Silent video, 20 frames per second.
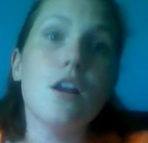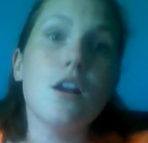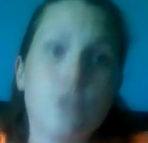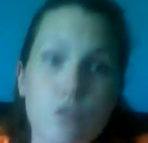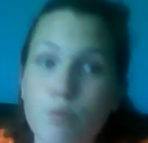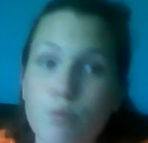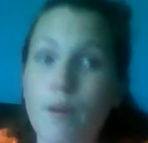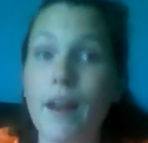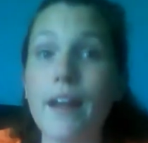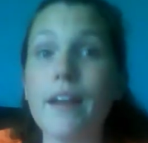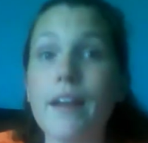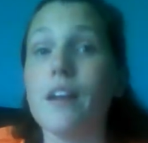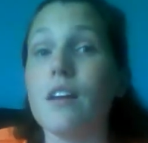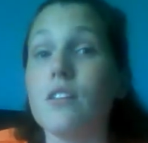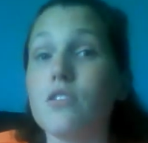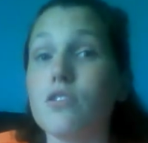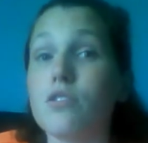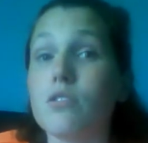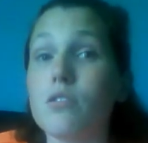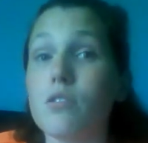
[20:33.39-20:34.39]
Try it.
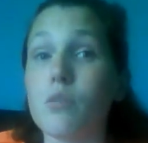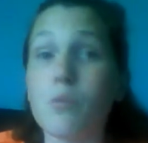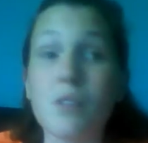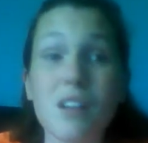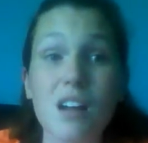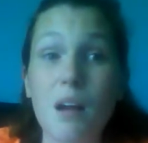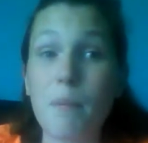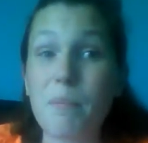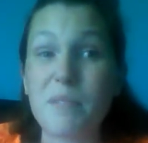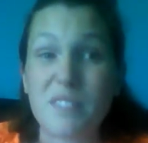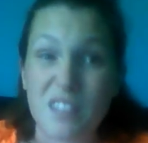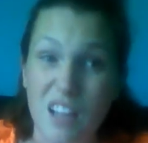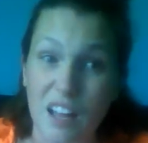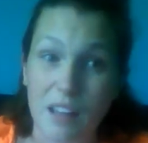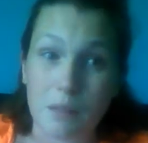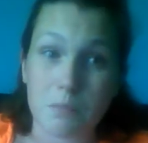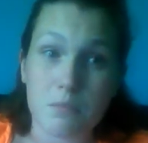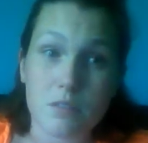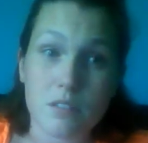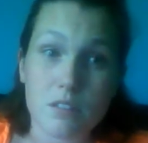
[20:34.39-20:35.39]
Do it a couple
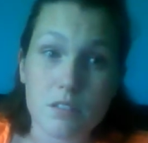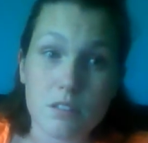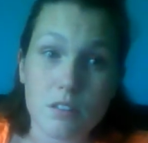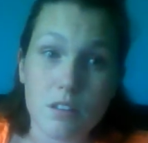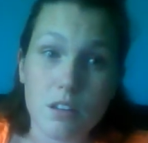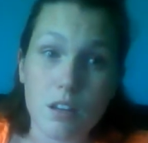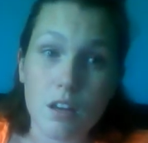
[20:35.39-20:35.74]
times.